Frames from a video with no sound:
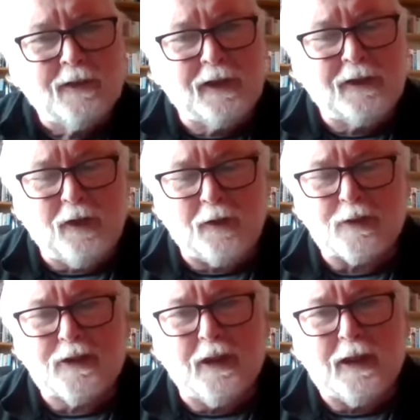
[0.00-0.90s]
they thought it
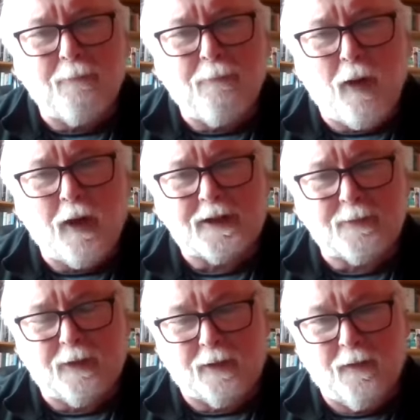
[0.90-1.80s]
was nearly
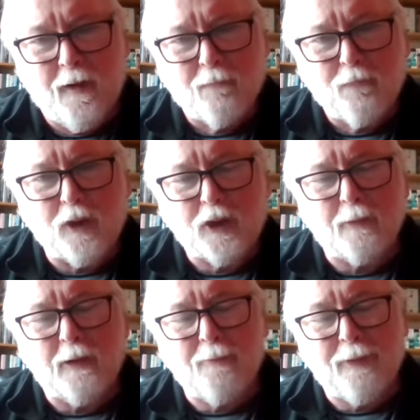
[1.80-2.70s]
impossible for a
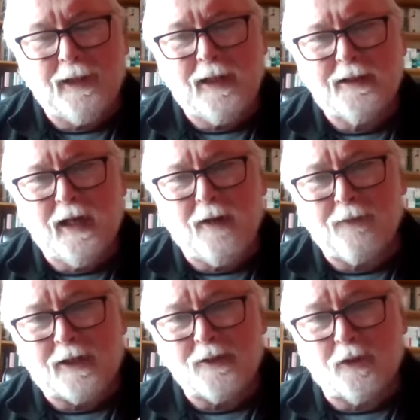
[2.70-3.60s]
human being to have
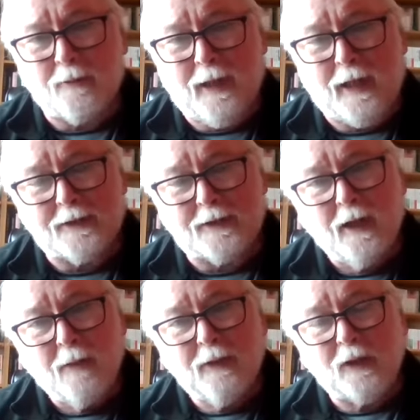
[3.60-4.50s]
that sort of balance,
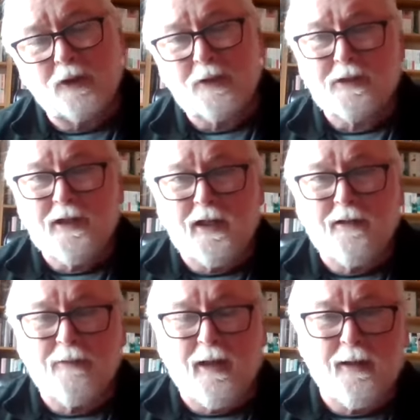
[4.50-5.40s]
because he was
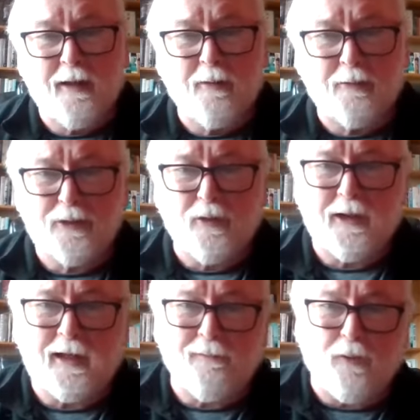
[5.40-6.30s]
nearly sort
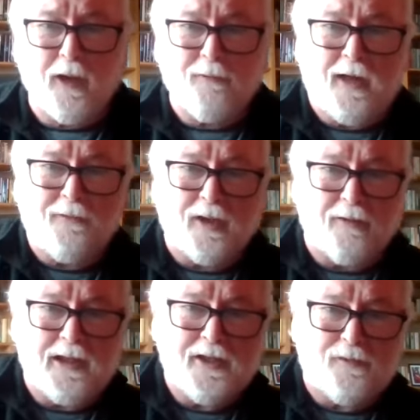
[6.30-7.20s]
of like 45
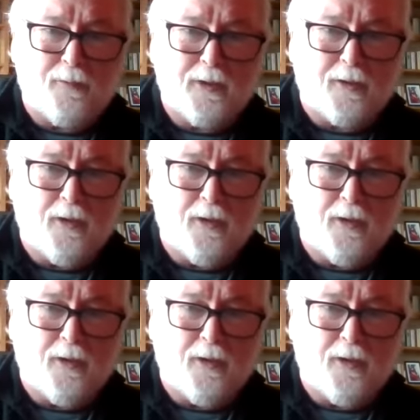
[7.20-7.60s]
degrees from the